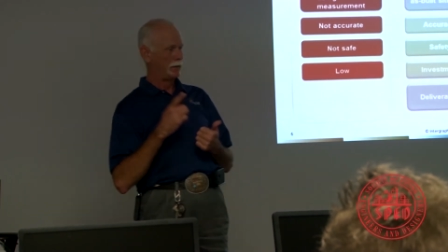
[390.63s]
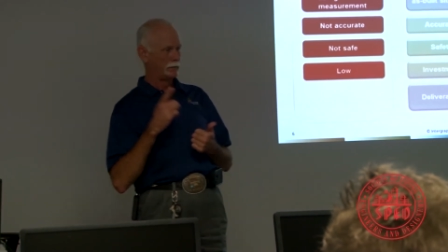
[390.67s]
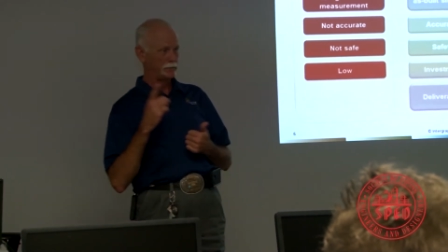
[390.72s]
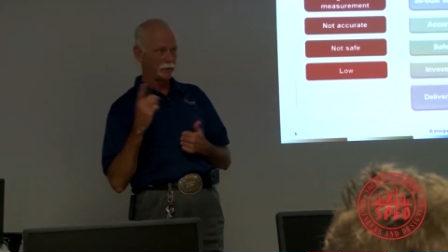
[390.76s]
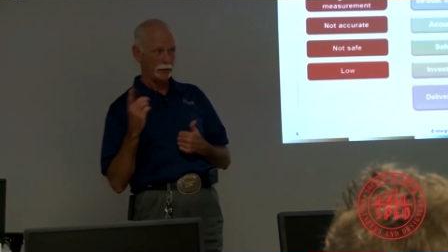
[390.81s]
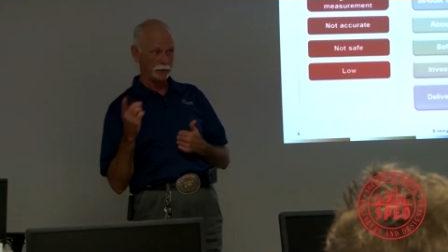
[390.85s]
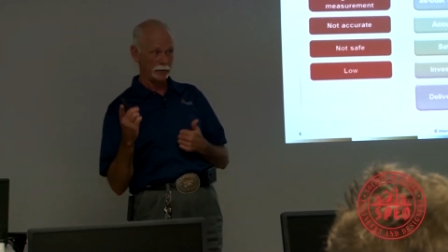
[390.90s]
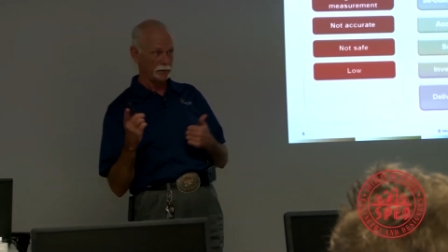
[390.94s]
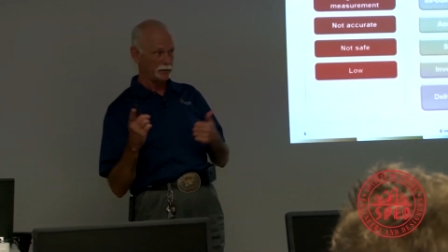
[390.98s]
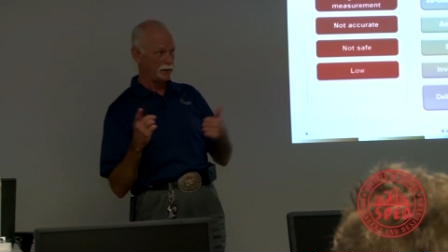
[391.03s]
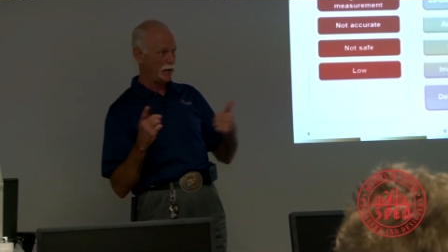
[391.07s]

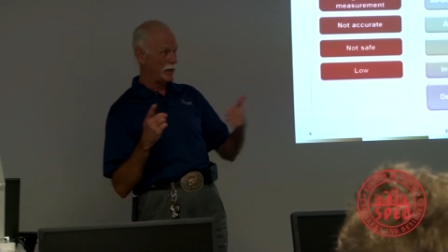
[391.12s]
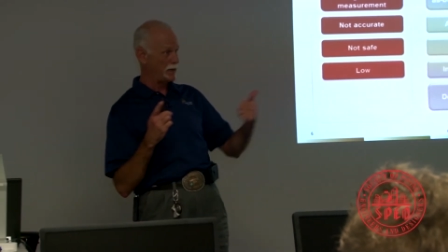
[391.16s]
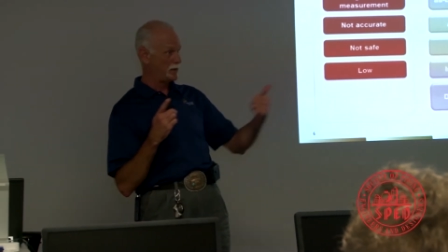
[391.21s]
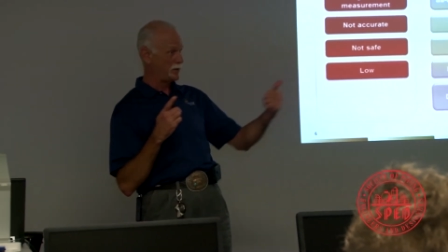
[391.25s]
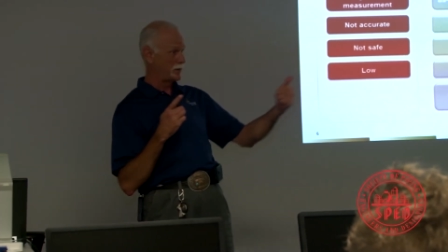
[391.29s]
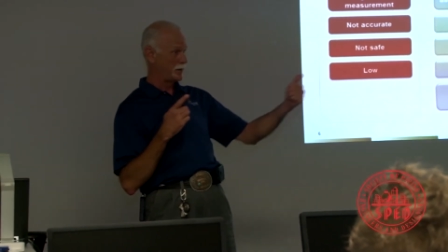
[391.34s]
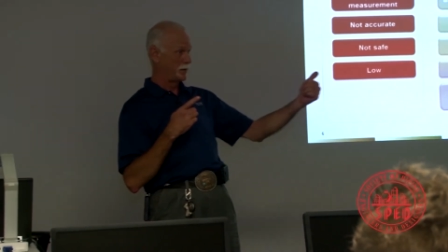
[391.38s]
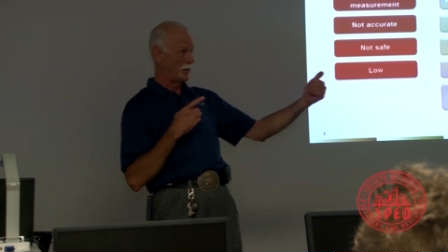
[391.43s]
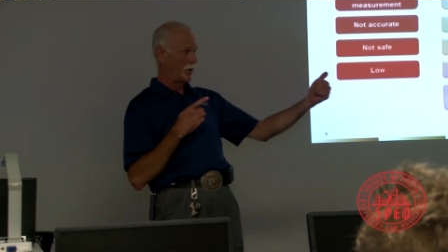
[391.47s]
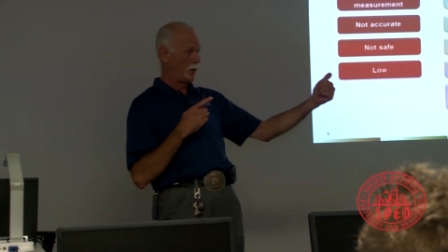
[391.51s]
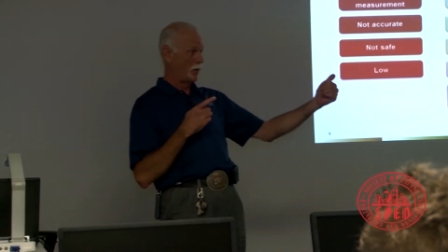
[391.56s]
Total
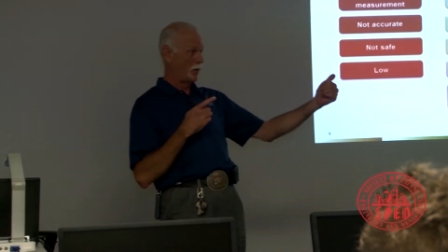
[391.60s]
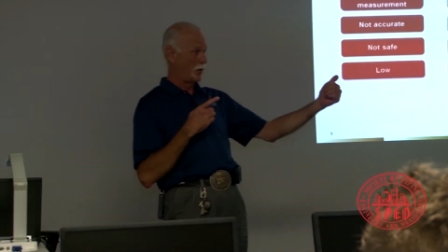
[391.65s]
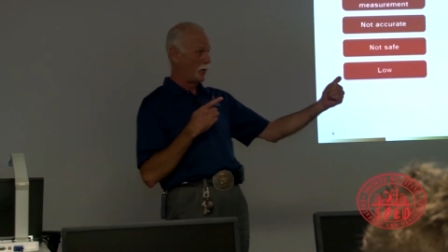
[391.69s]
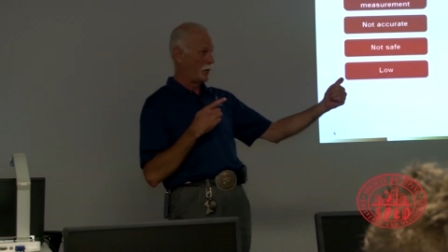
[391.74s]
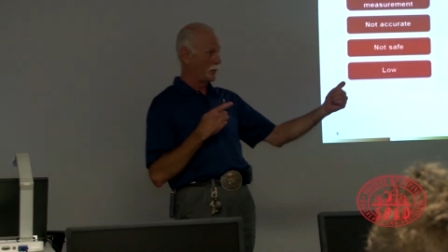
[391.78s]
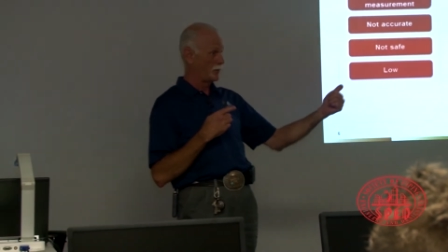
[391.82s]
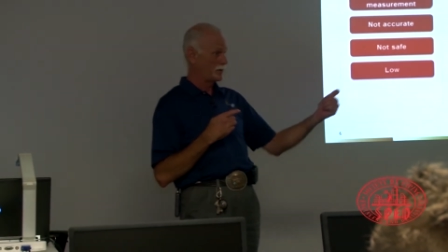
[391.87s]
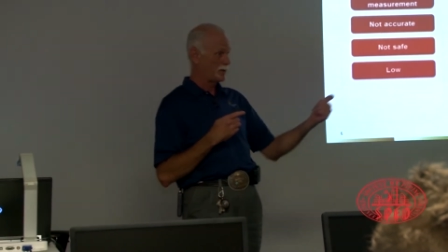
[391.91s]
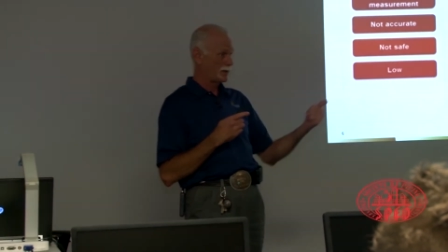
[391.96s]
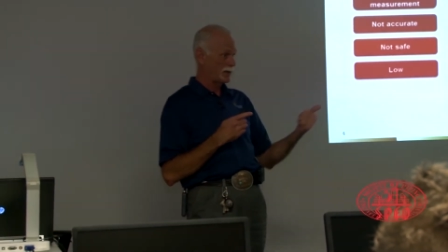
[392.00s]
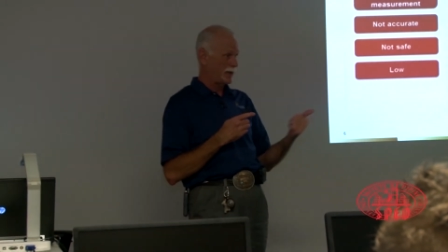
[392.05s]
station
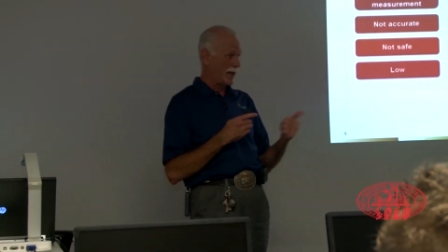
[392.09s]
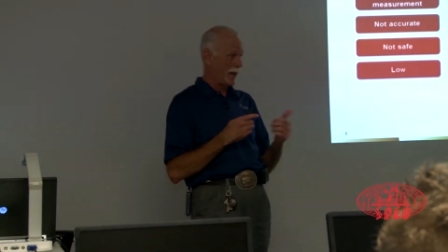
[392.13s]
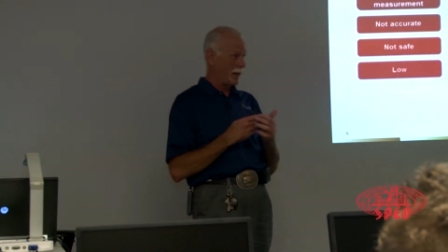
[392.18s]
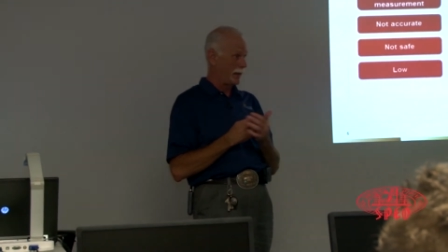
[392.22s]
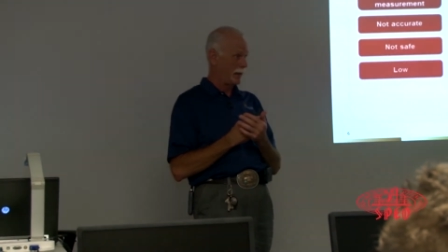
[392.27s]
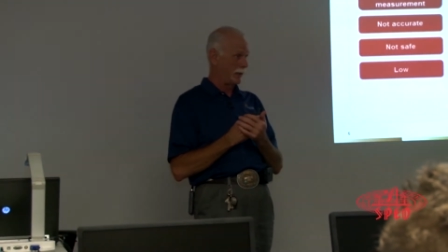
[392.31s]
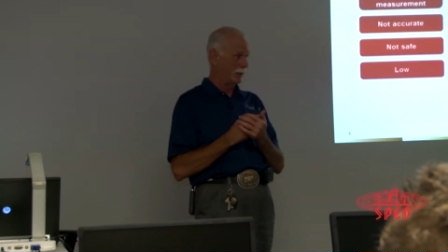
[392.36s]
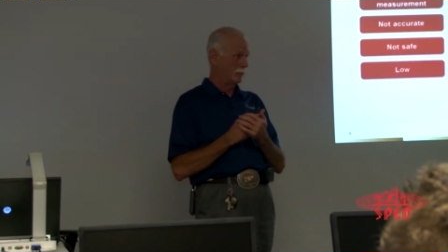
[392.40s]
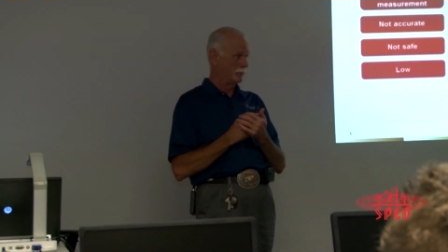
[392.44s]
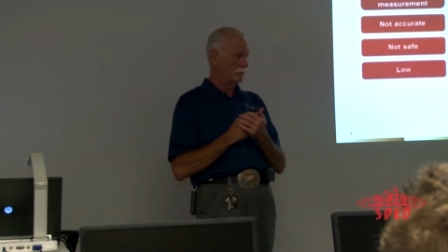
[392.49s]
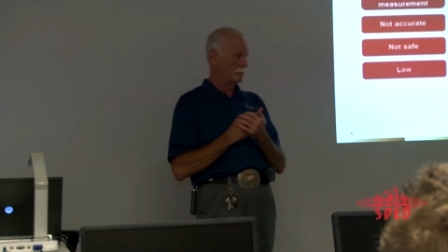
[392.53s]
or
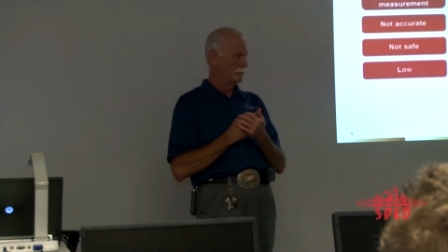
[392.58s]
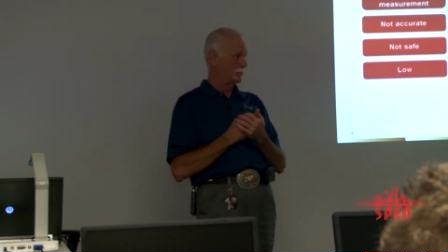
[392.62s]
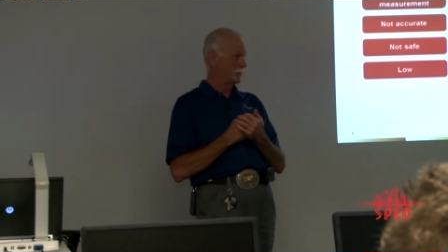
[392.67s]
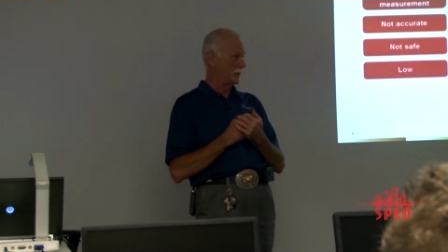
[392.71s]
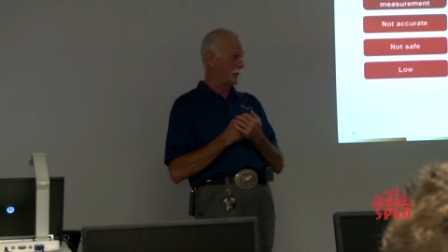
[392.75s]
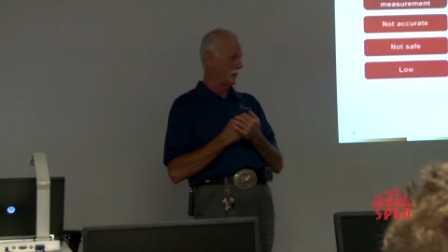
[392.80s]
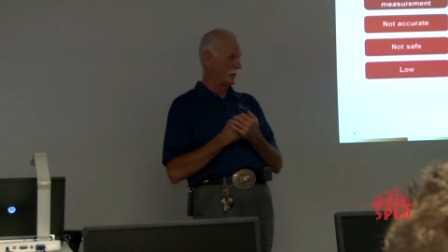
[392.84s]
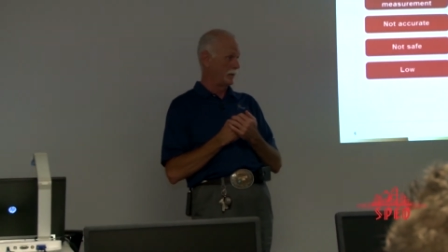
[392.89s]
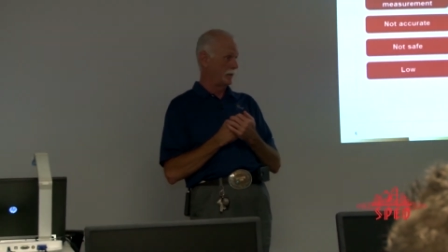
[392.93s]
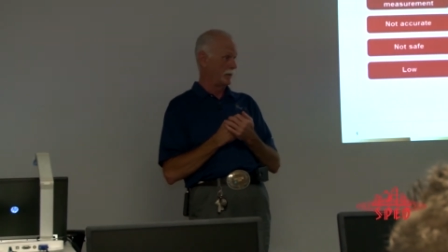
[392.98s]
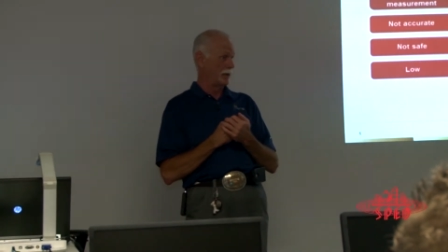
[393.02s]
scanning
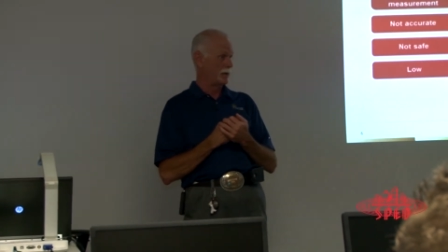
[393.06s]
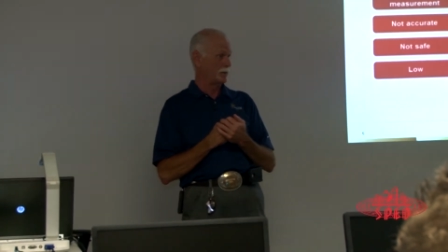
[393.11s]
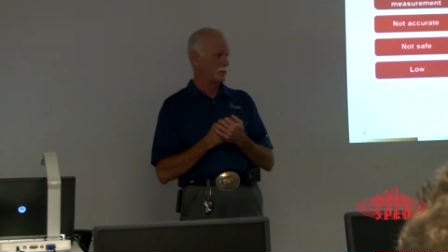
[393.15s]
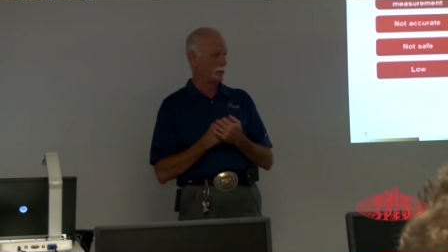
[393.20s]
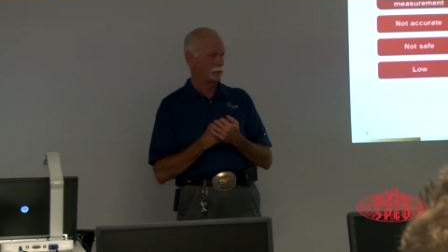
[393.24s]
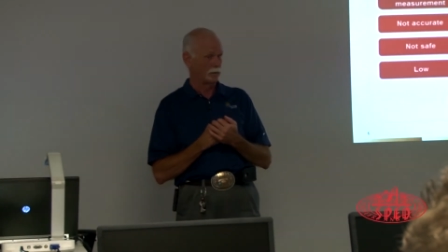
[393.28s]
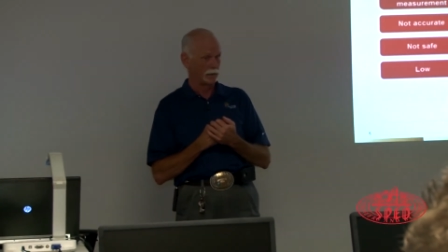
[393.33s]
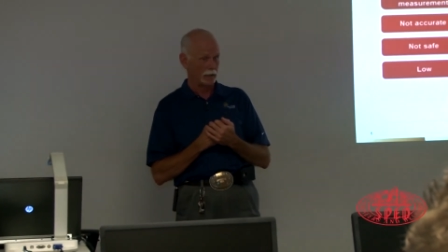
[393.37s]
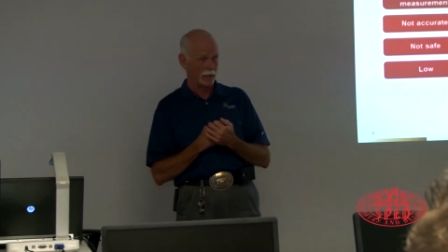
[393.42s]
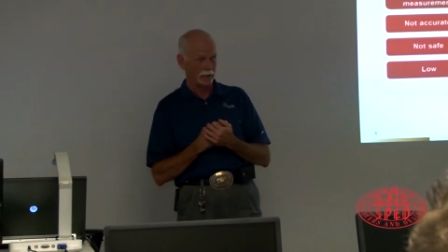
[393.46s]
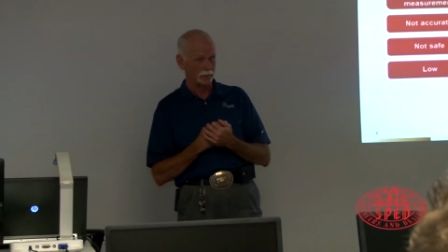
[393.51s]
to get
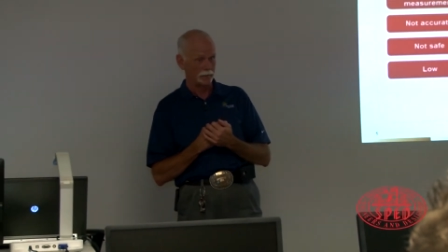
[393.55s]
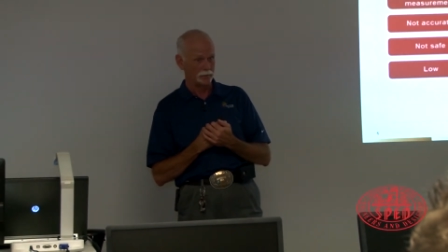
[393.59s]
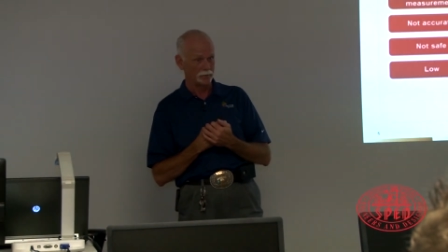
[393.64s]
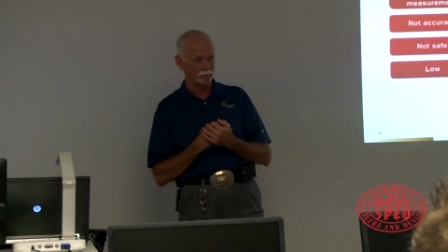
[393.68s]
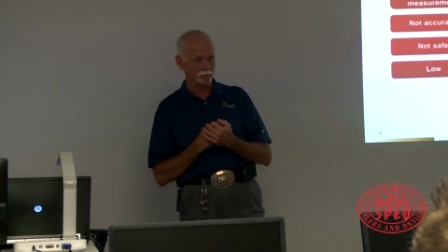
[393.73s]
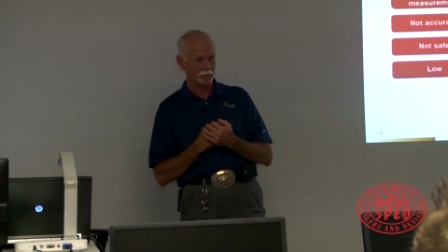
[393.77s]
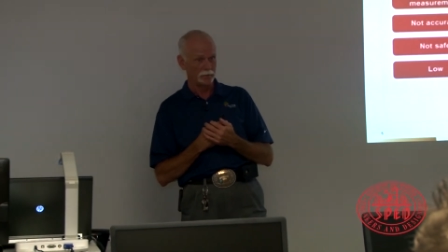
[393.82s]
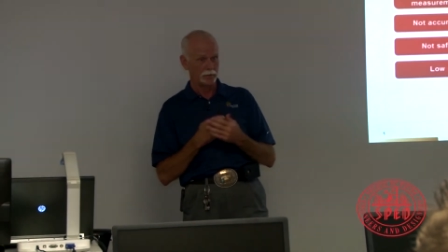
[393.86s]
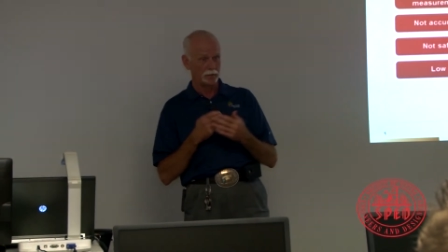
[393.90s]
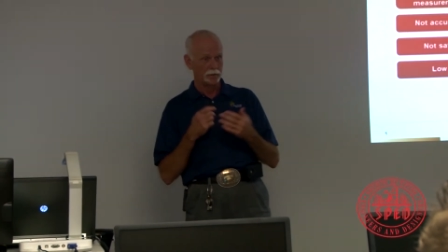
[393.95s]
laser clouds.